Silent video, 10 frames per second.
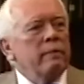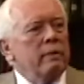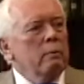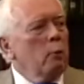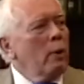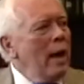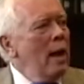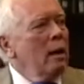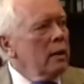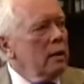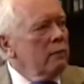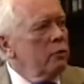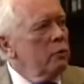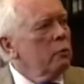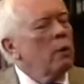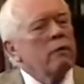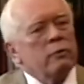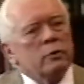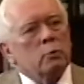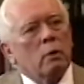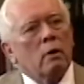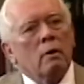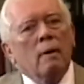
the morality of who the Ruffners were.